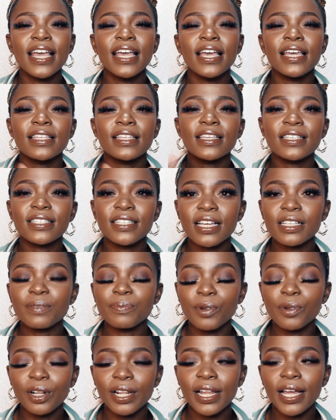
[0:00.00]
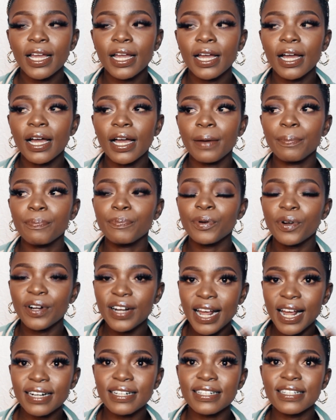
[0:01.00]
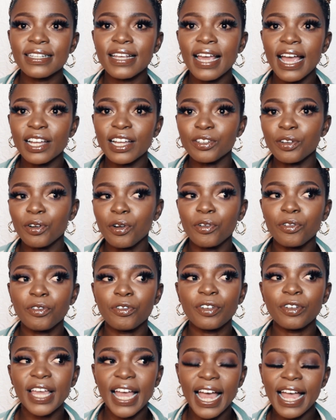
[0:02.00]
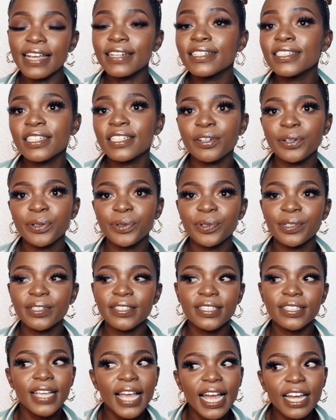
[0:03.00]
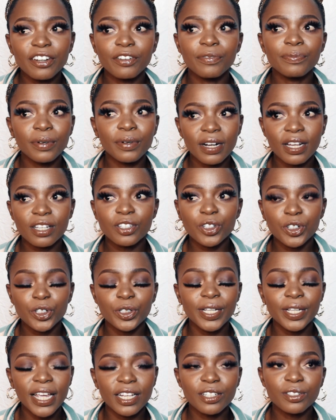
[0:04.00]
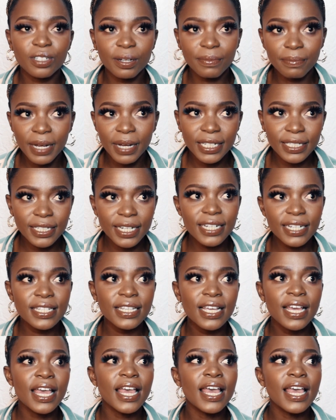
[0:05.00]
This is just more like a product kind of guide on what kind of products you should get on a budget.